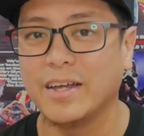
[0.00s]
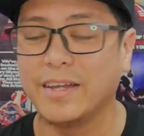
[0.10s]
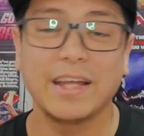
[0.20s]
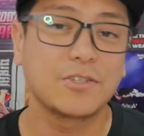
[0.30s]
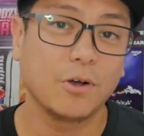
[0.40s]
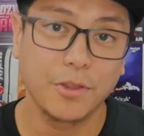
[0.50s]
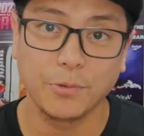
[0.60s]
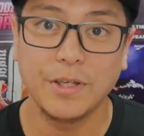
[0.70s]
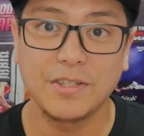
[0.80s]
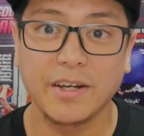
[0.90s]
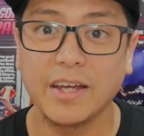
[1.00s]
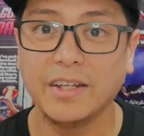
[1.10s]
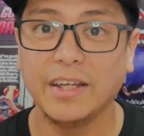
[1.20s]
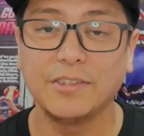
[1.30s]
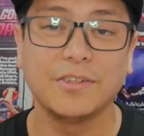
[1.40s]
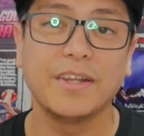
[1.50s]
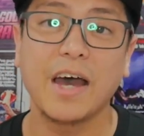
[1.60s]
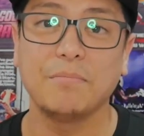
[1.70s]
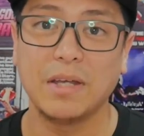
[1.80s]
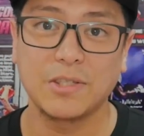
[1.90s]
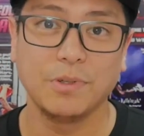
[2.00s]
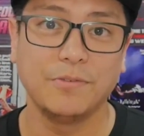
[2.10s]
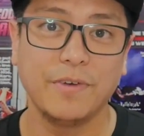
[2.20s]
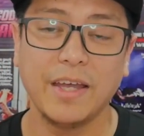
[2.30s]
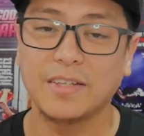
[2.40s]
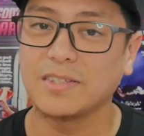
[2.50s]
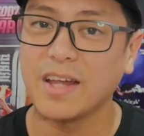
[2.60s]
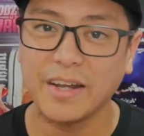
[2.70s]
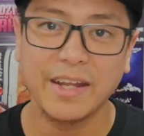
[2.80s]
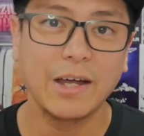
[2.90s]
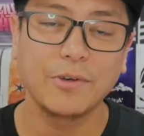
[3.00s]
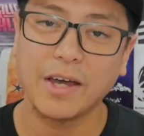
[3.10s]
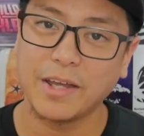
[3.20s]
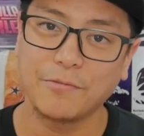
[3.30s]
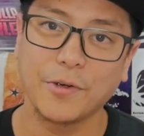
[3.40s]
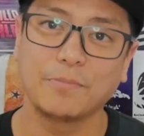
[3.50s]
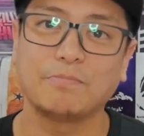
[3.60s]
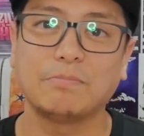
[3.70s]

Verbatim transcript: and that's all the reason I need to not mess with fakes. Not now, not ever.